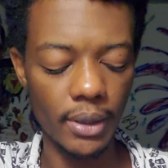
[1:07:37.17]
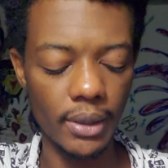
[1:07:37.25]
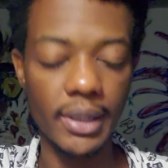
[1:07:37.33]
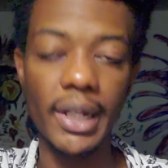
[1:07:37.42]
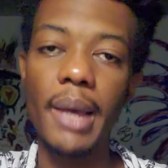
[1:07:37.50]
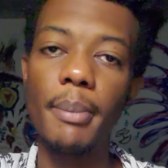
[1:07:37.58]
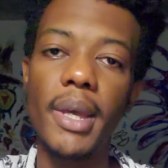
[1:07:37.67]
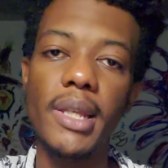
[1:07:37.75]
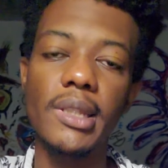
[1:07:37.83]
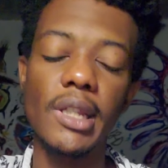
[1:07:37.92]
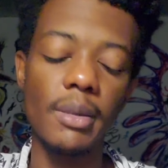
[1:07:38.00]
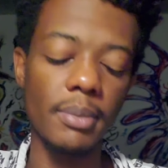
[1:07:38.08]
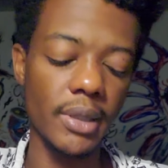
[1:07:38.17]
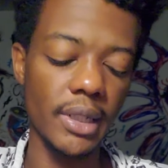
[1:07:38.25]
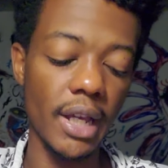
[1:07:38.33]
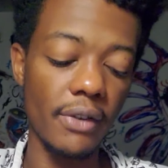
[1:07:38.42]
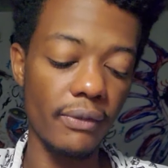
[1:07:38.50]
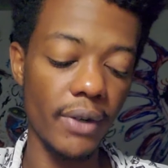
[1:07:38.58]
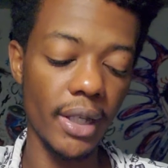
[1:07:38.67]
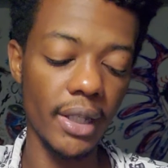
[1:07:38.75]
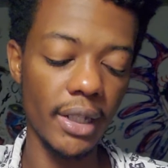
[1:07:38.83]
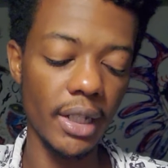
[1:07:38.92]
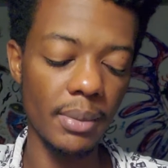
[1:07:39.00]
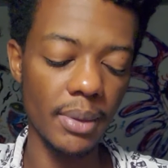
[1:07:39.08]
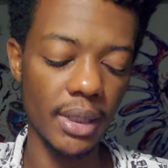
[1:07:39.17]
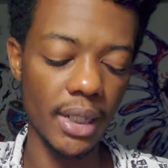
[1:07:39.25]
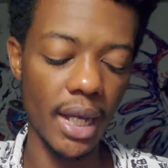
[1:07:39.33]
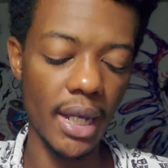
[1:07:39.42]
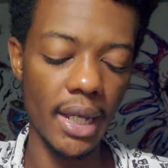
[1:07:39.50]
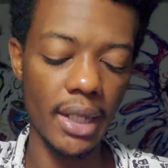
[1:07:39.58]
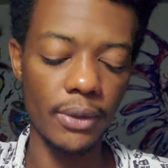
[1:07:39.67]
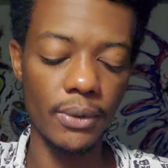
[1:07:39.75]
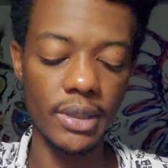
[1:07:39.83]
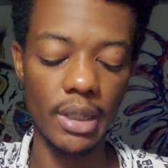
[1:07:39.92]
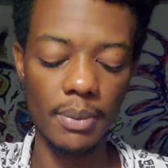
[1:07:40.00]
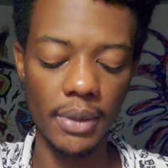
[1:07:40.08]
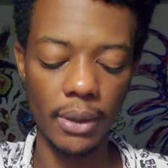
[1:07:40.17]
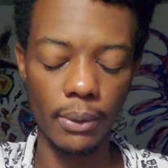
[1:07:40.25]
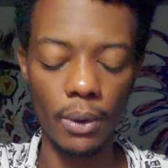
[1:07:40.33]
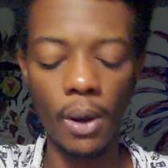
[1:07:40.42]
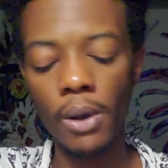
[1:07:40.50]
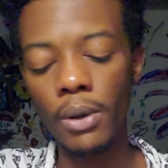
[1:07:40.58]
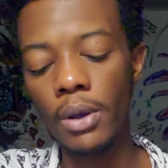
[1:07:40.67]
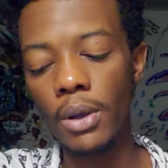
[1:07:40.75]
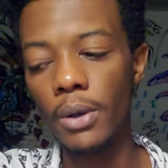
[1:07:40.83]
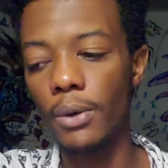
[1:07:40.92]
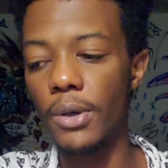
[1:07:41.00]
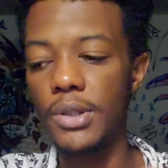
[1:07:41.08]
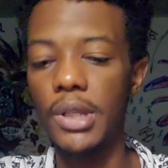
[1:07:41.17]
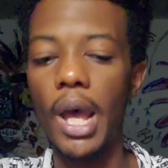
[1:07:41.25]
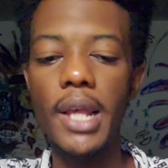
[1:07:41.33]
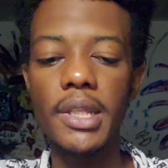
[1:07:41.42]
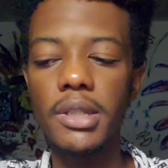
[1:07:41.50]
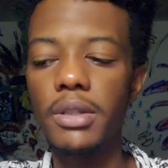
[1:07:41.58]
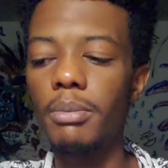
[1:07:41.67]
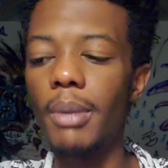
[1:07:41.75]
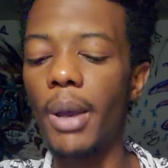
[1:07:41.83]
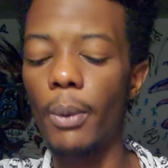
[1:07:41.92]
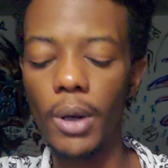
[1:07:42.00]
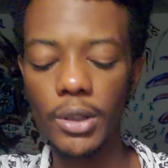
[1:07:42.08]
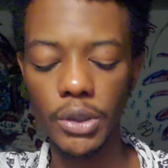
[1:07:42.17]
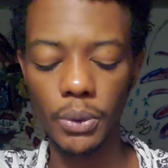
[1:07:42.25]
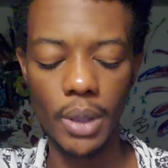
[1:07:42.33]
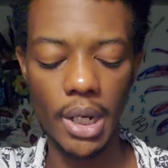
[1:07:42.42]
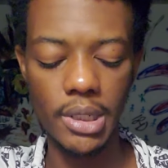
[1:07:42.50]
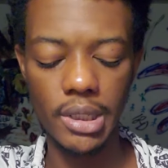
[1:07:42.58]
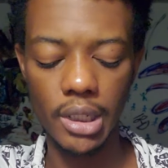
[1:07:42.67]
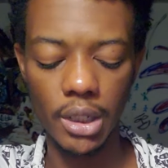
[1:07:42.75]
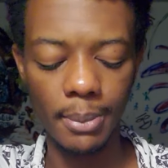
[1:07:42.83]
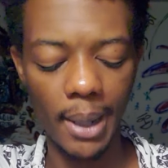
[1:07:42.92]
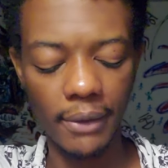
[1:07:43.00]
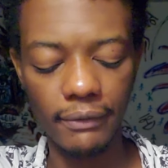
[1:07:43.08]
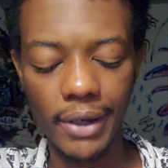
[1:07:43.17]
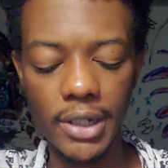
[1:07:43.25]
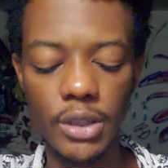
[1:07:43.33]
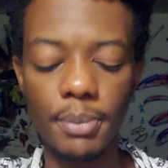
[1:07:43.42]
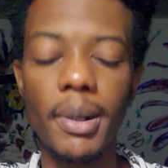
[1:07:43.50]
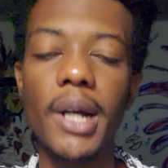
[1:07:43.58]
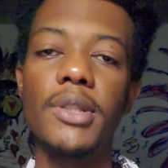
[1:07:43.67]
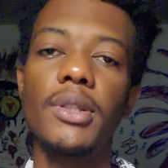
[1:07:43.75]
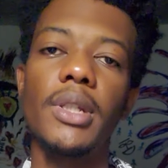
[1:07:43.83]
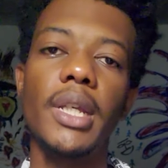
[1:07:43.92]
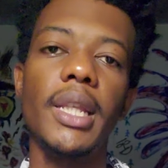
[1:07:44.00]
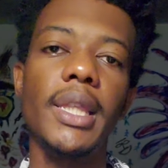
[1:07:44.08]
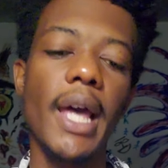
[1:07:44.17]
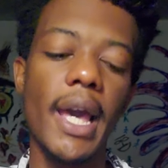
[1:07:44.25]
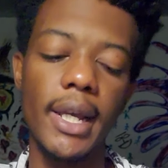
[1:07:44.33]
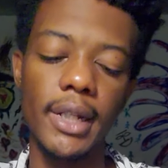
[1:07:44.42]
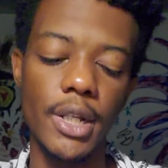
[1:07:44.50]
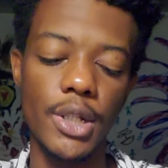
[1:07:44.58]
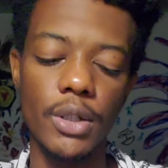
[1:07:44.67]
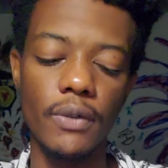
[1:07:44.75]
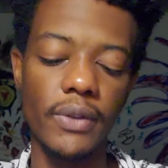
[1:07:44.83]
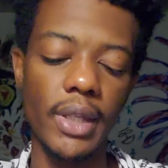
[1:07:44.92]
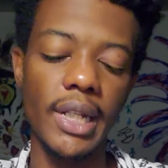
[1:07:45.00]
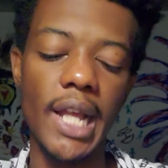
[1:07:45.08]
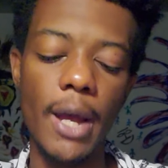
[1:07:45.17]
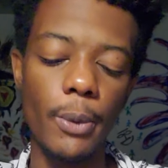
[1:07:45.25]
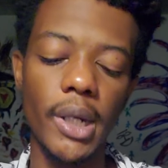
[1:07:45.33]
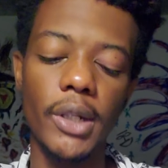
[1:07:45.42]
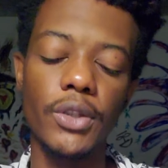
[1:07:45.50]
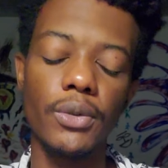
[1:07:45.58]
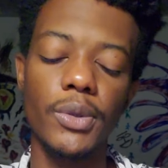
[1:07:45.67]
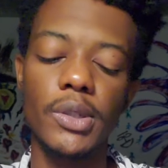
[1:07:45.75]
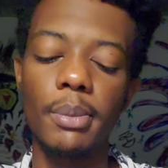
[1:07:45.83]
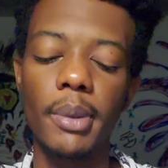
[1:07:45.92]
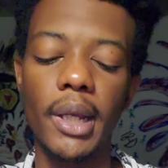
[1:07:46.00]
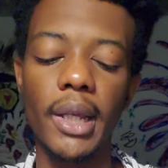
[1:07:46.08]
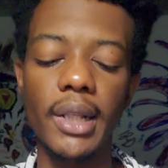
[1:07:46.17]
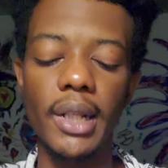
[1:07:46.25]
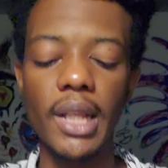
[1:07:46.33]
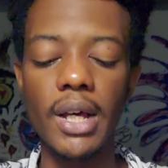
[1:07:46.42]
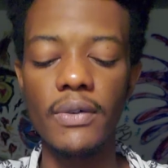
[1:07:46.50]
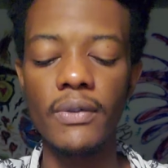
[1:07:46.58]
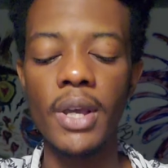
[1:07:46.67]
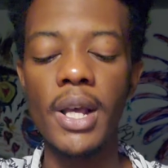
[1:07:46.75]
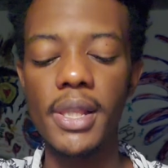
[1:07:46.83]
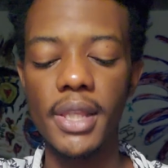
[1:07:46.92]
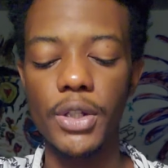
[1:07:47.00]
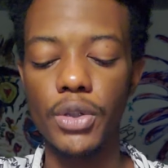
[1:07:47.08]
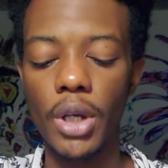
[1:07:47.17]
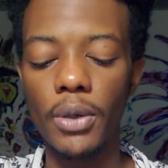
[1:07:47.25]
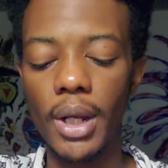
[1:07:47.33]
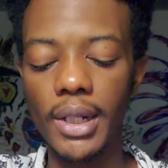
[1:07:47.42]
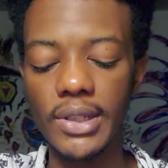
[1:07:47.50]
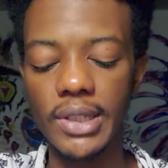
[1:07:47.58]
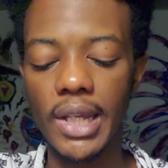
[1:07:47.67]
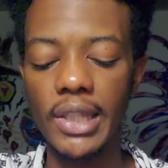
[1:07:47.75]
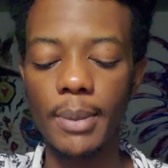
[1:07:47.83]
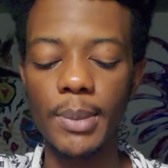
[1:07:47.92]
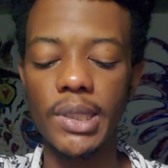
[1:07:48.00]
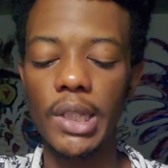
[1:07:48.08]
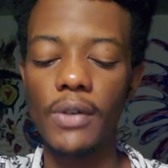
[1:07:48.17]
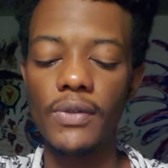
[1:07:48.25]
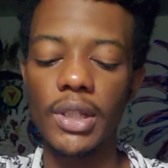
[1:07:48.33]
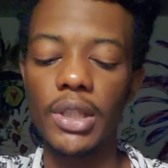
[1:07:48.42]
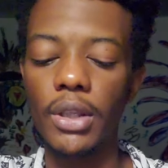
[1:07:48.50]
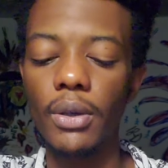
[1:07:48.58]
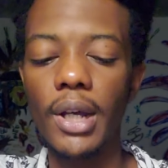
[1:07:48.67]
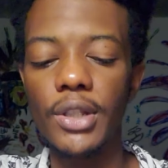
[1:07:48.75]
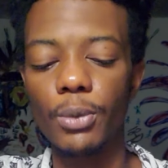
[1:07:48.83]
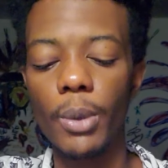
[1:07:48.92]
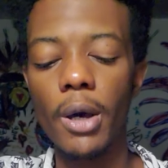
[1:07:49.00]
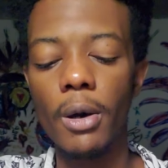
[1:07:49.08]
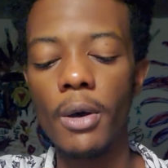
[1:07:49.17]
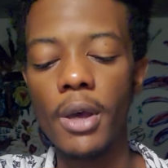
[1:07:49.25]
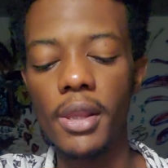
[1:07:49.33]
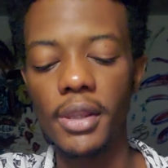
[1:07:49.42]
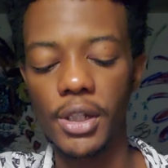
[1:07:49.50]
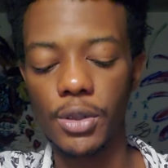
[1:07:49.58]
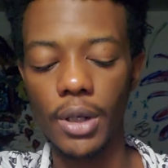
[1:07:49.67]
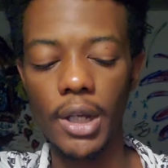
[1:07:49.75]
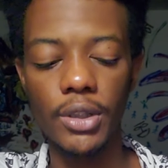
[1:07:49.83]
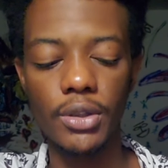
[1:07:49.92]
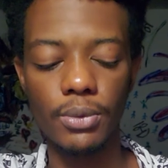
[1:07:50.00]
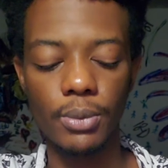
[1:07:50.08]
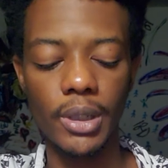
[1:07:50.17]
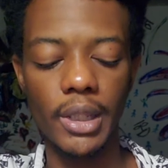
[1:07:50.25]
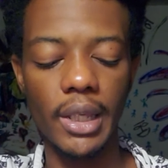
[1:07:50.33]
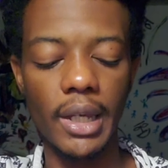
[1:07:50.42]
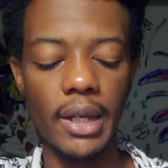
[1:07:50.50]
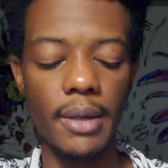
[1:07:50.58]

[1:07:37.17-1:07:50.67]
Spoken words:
did I mess up? Did I fuck it up? Did I do something wrong? Because as you might want to rush in, you might find your person in that energy of they're not ready to reciprocate the love. They're trying to understand themselves and you as well. They're trying to really